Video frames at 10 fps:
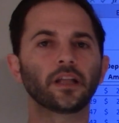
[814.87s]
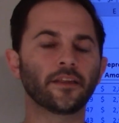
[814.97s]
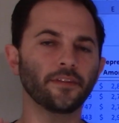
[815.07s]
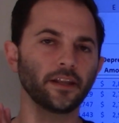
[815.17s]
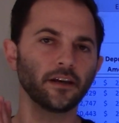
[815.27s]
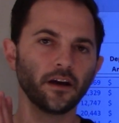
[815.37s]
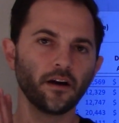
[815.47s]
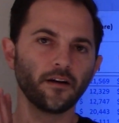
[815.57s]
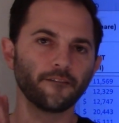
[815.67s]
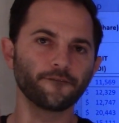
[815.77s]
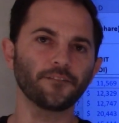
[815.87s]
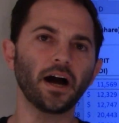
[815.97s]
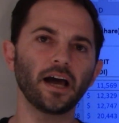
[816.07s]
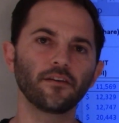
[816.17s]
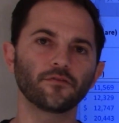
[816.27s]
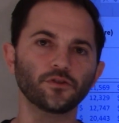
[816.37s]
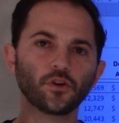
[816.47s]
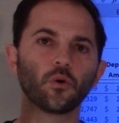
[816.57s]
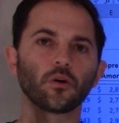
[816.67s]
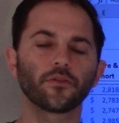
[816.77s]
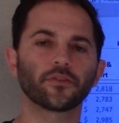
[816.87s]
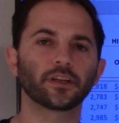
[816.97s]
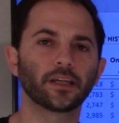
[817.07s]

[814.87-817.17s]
And then 5 north